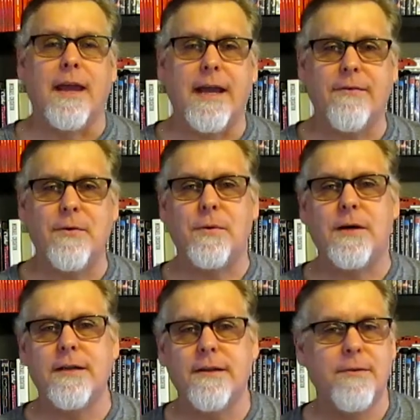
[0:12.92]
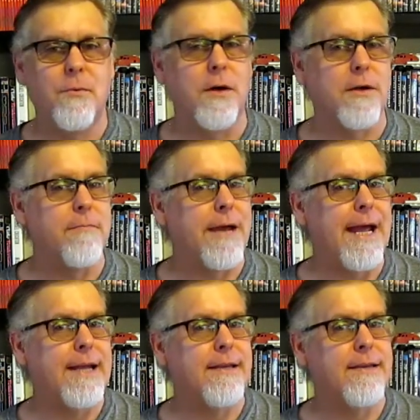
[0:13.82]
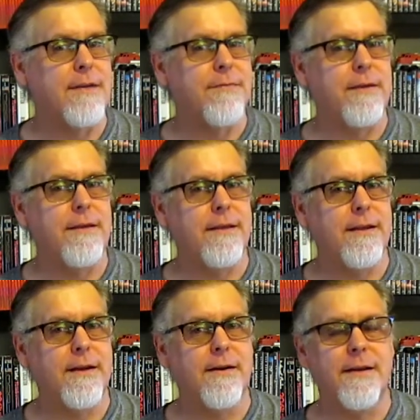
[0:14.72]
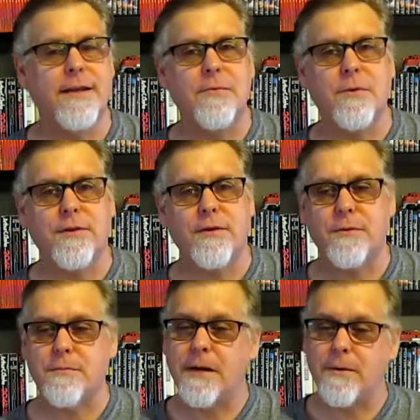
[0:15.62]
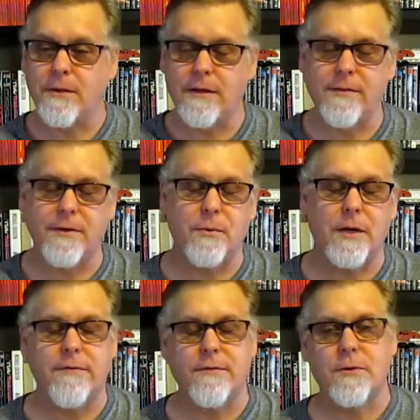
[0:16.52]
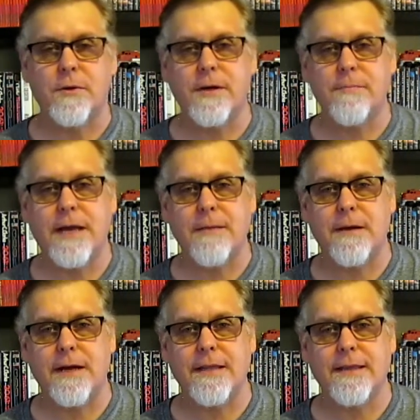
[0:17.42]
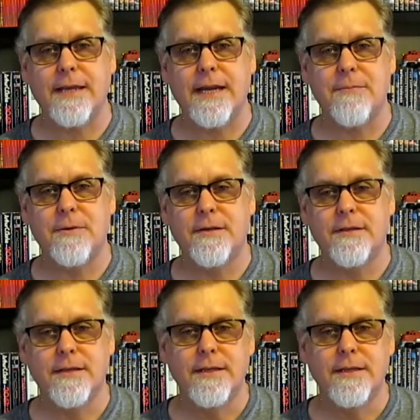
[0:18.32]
everyone, welcome back. Duffy here again with you with my lovely wife Lori back behind the camera.